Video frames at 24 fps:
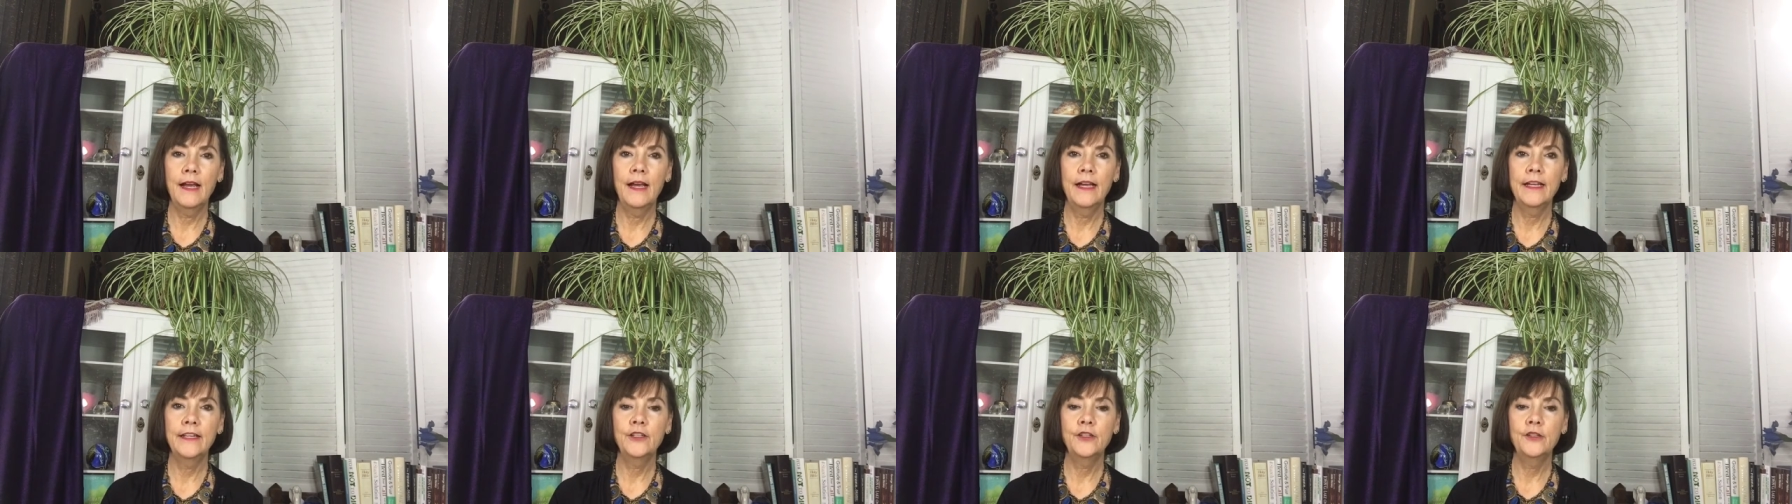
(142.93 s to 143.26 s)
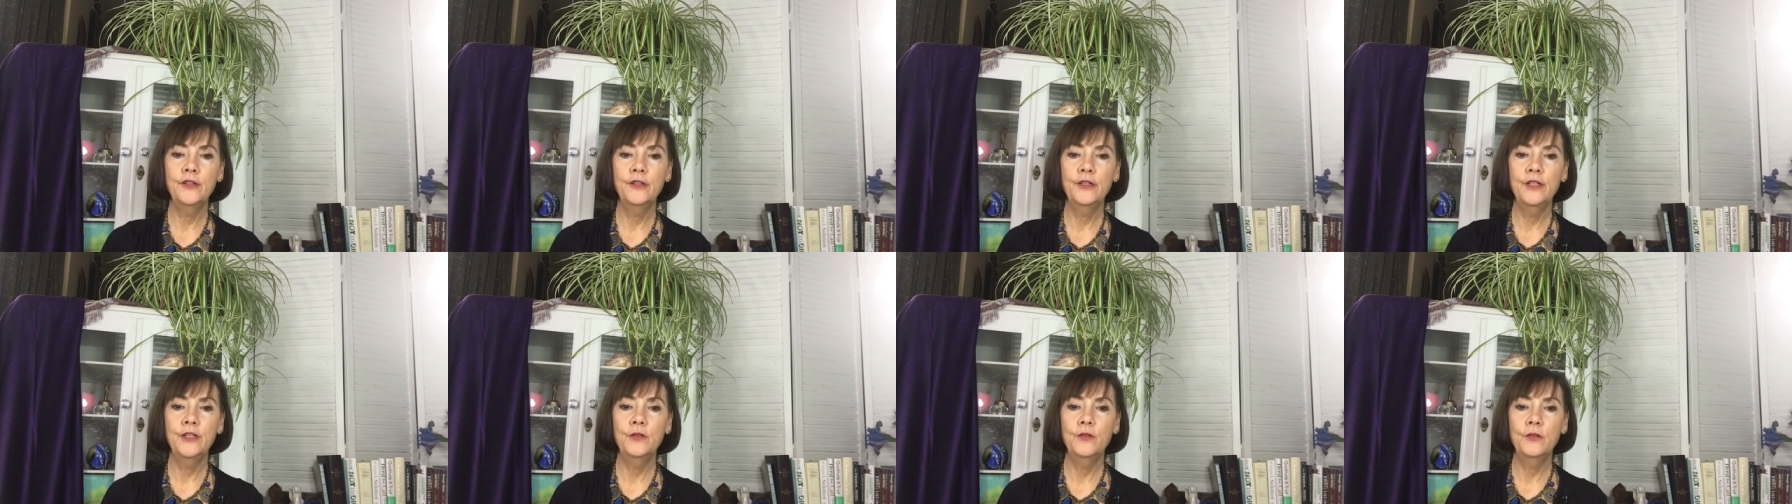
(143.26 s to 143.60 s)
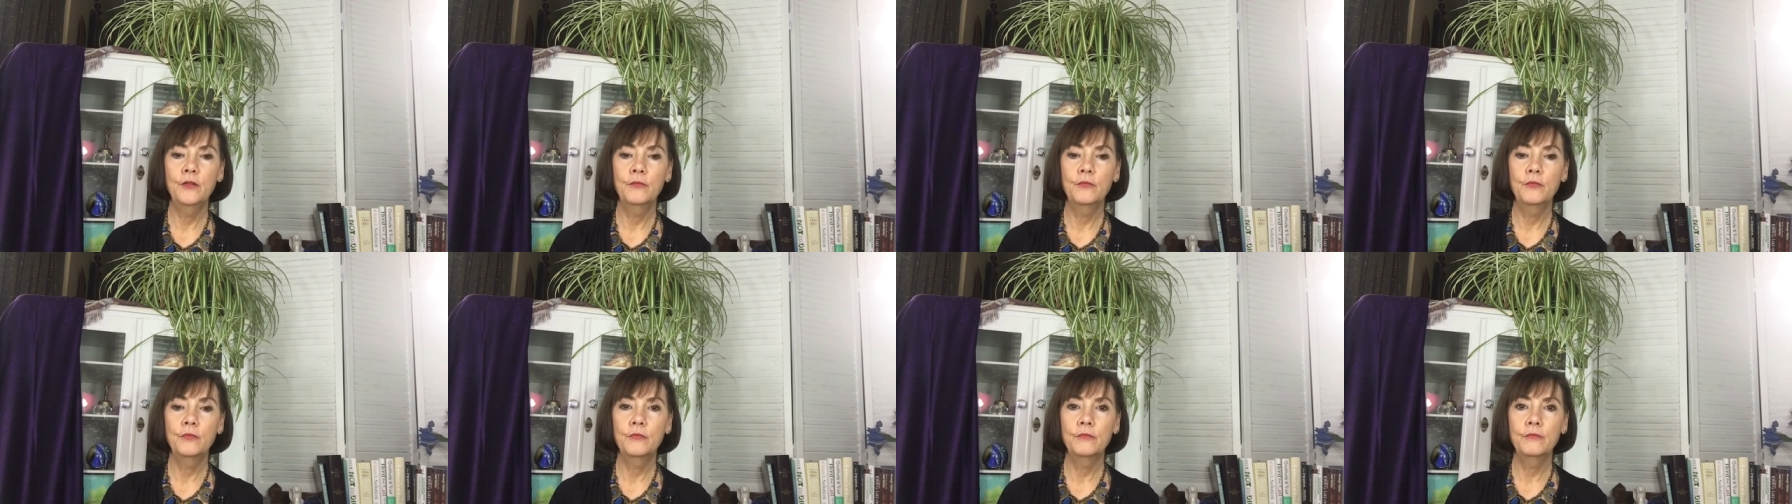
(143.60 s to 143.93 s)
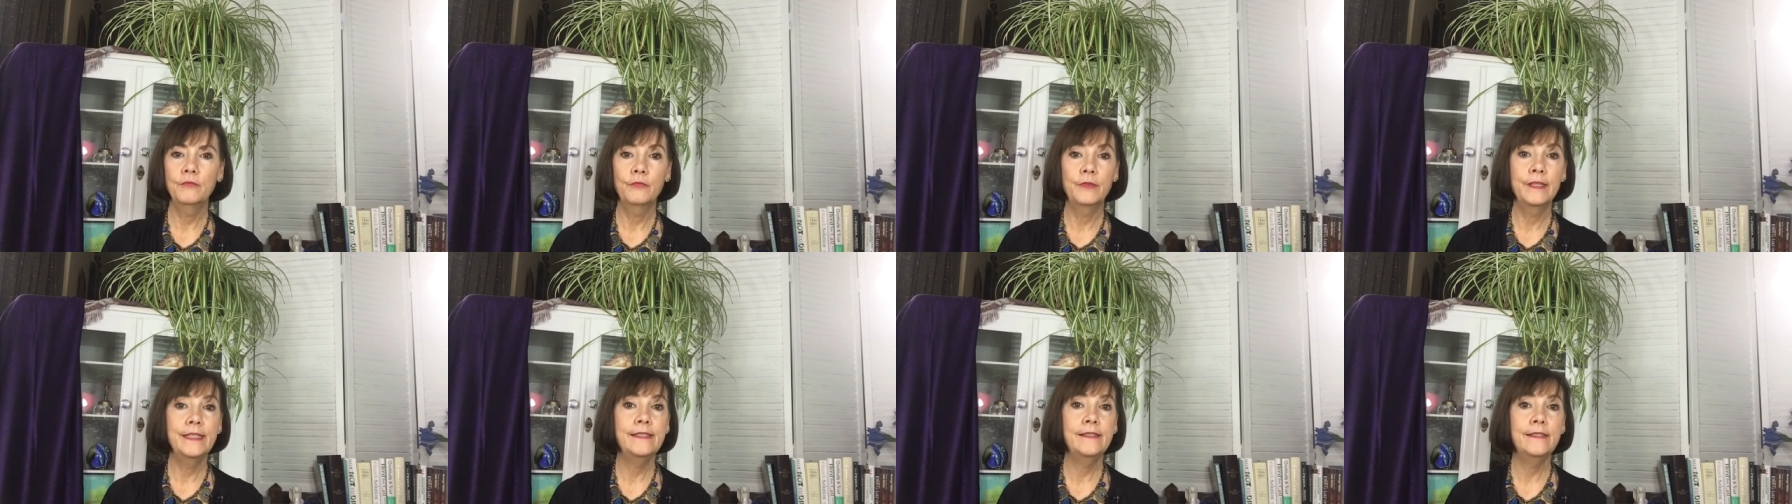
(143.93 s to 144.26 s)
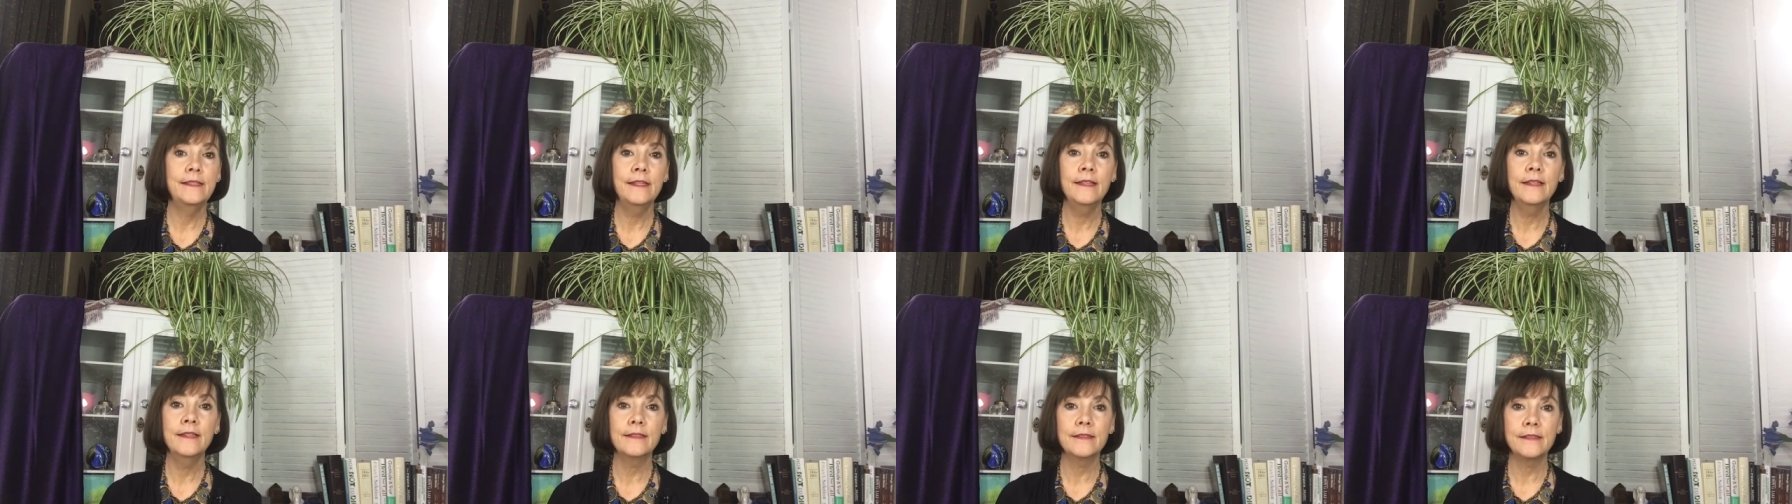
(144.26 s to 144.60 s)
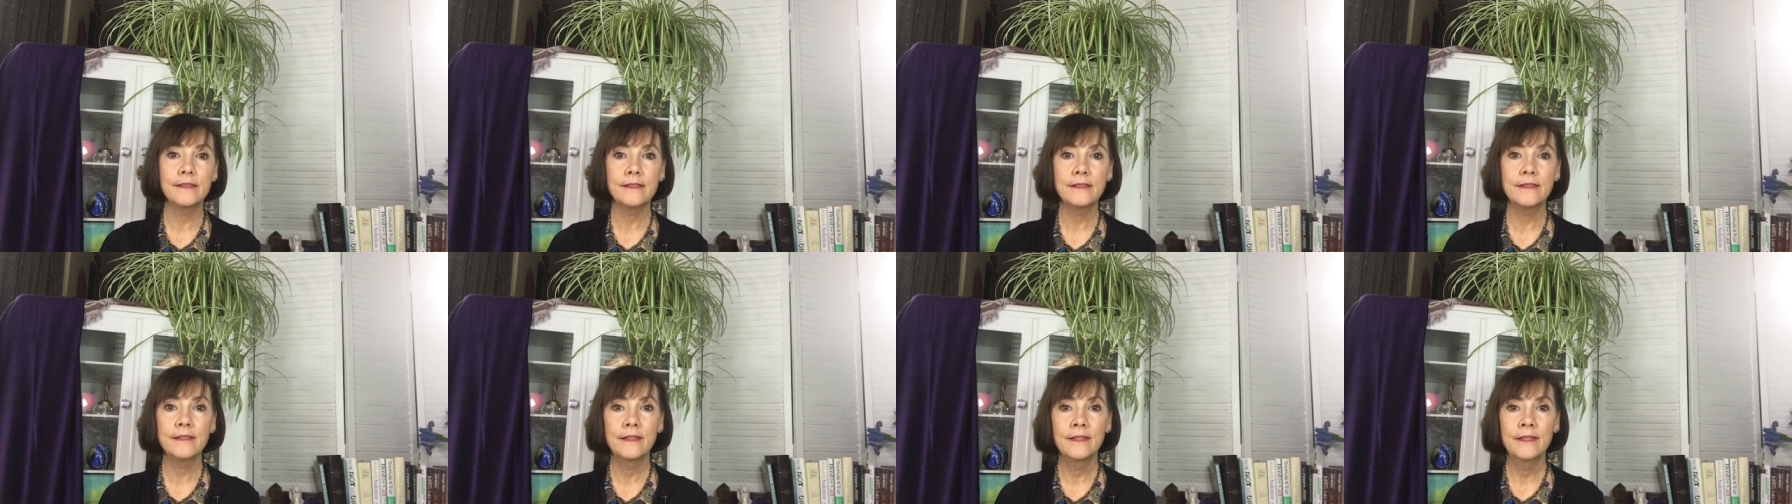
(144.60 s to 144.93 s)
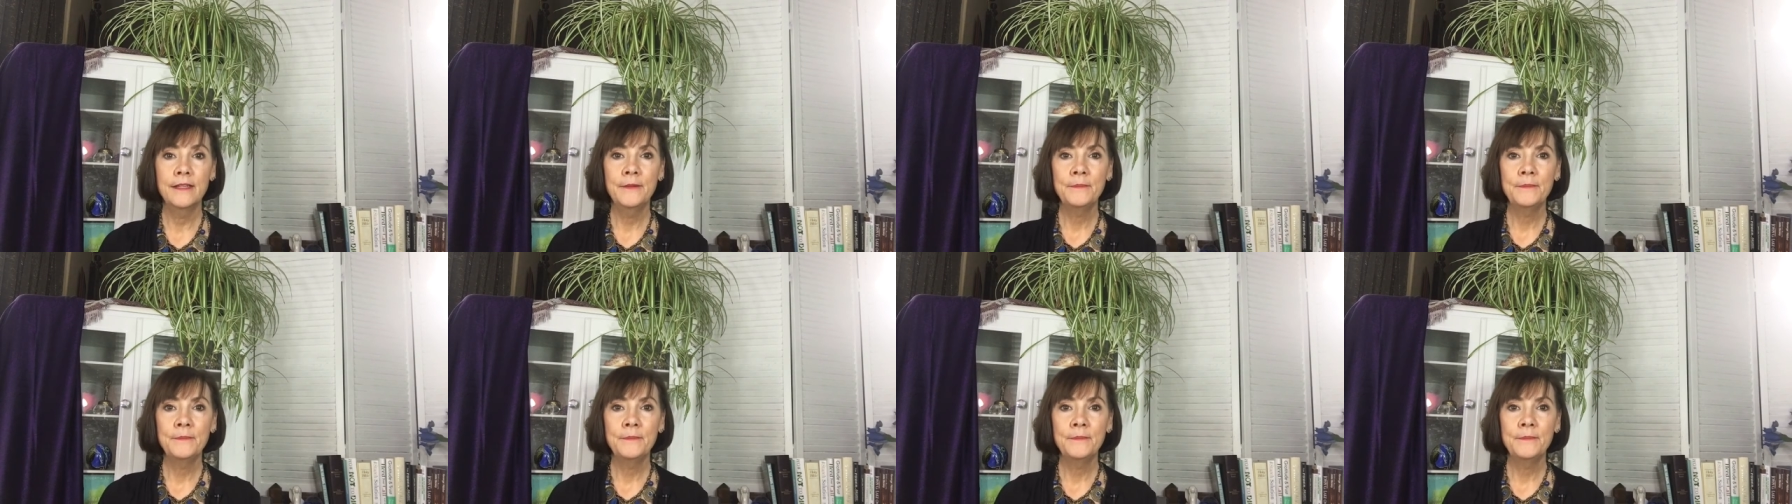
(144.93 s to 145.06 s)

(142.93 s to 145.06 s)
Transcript: I could resist.